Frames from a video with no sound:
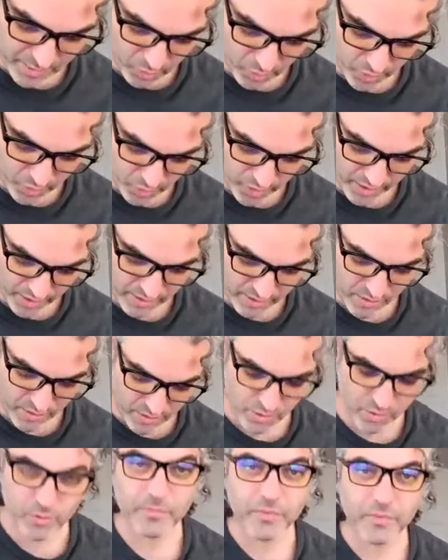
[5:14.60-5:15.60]
points as
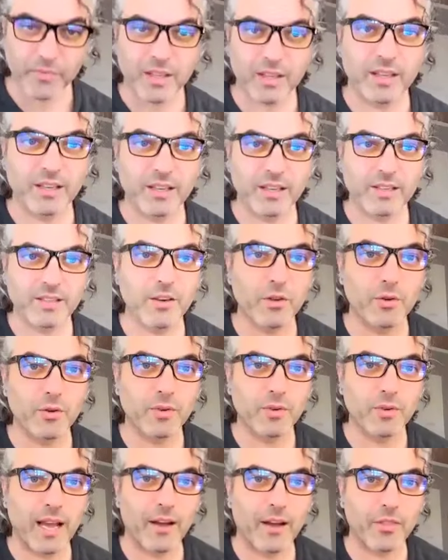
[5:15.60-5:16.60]
you
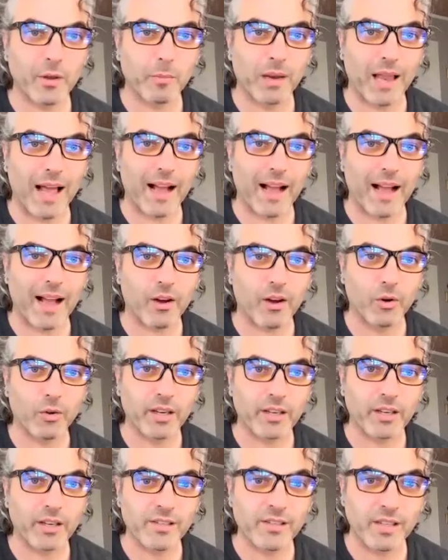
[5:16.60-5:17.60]
continue down the black hole
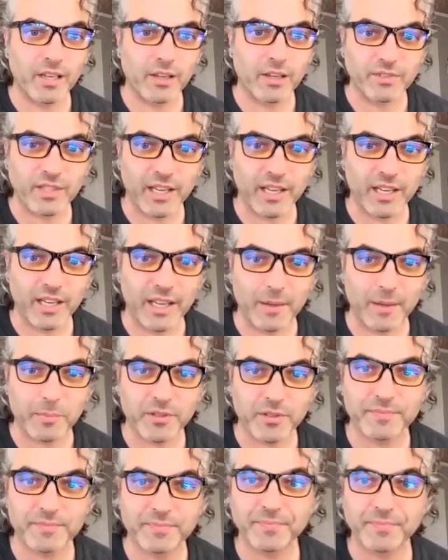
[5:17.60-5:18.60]
that is self tapes.